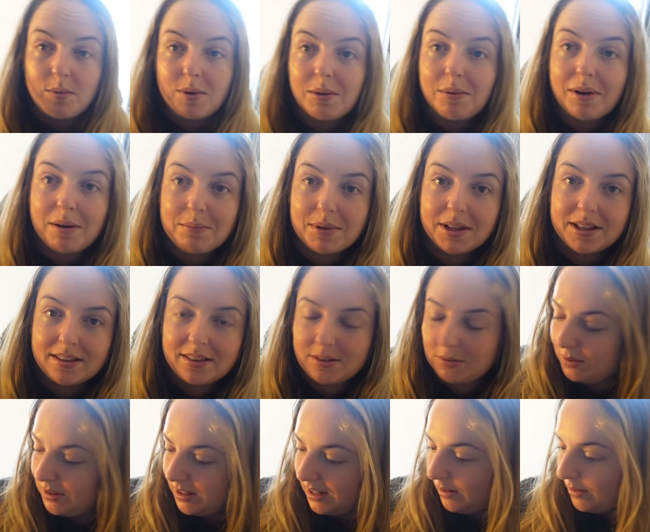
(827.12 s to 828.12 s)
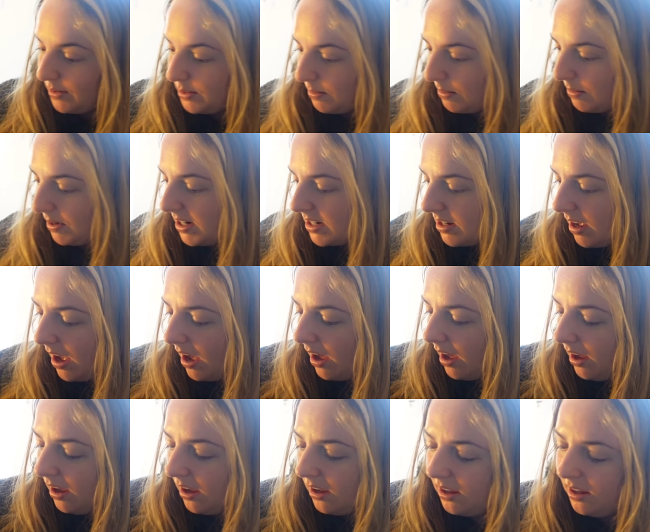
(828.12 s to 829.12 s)
we went with the one that looks a bit weird.
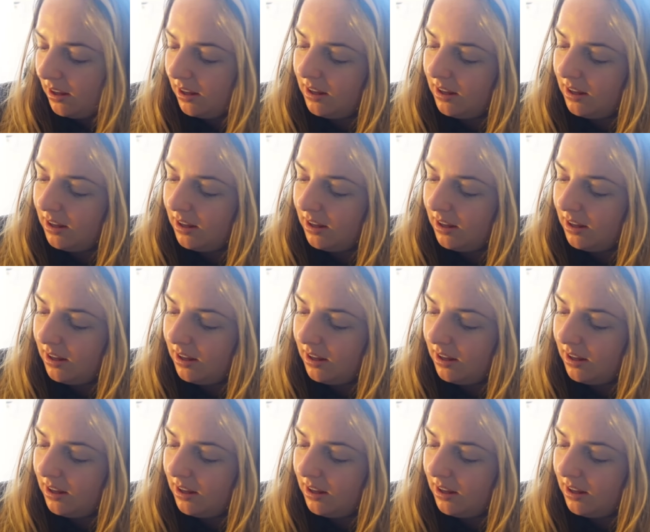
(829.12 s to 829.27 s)
Uh,